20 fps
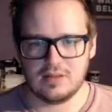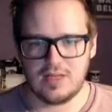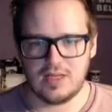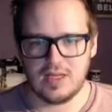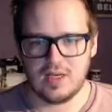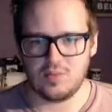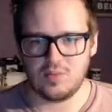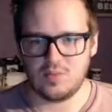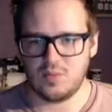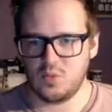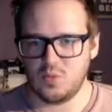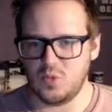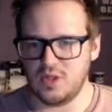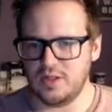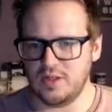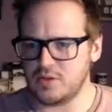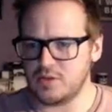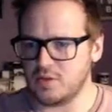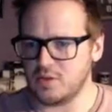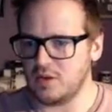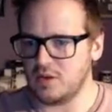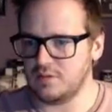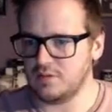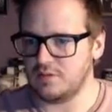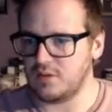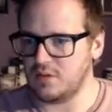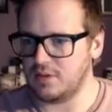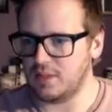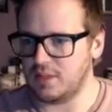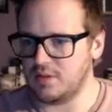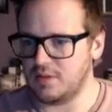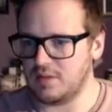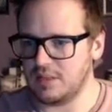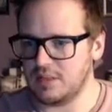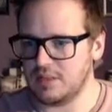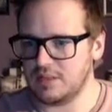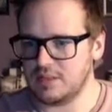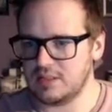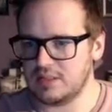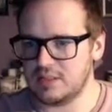Can't, well, those are all full
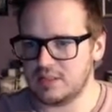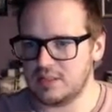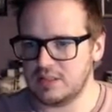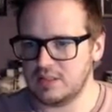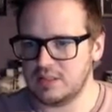anyways.